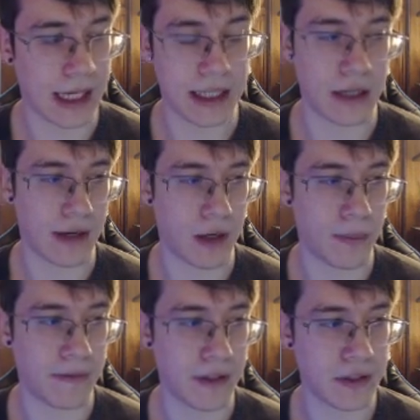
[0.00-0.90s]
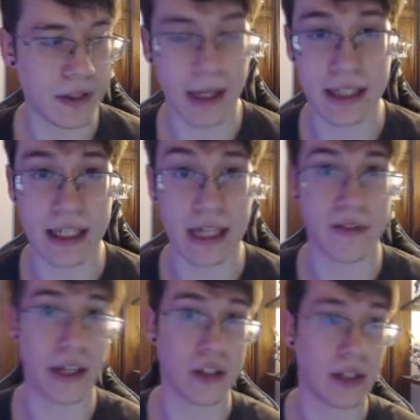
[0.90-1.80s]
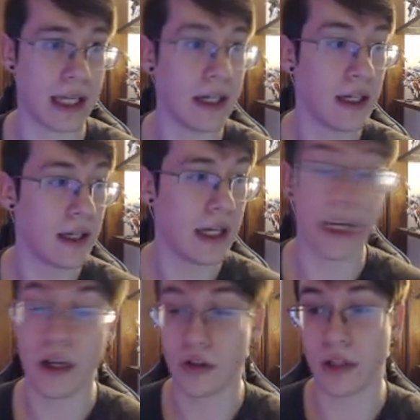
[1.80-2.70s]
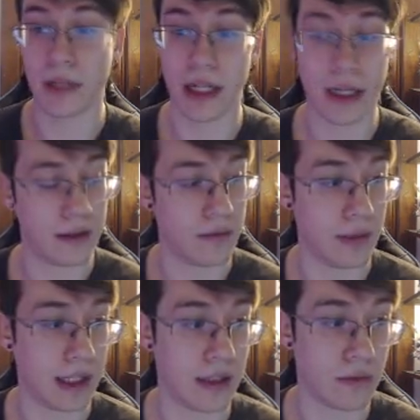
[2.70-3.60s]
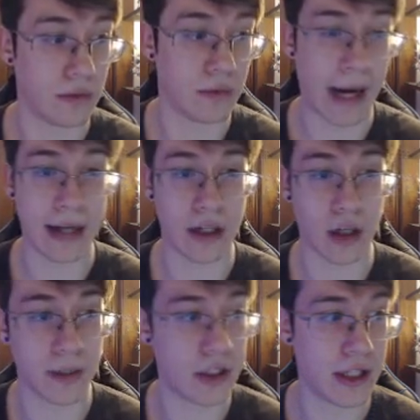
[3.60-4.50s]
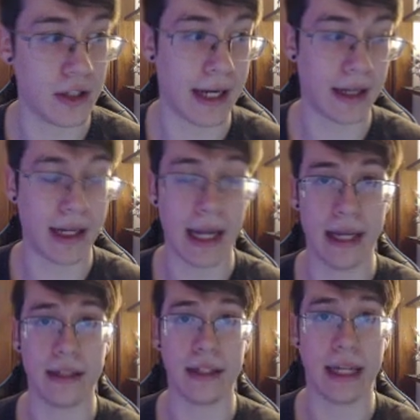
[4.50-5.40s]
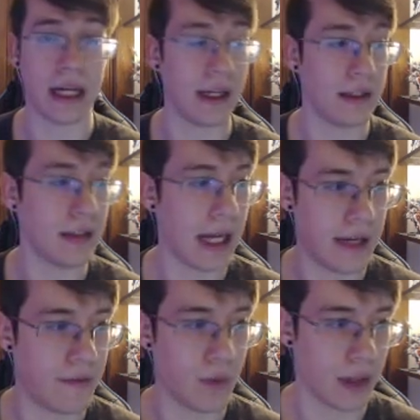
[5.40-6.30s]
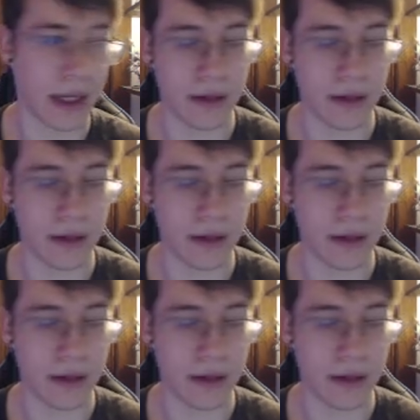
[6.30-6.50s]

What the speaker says: you know, I hope he feels some kind of satisfaction that he coached someone on a really rat garbage tier deck and they got 84th out of